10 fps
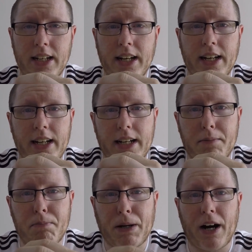
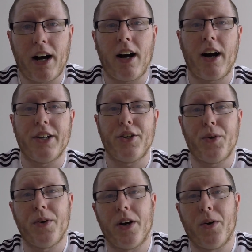But I
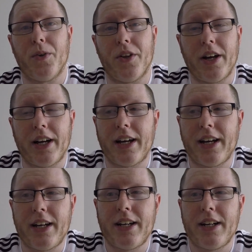do know that,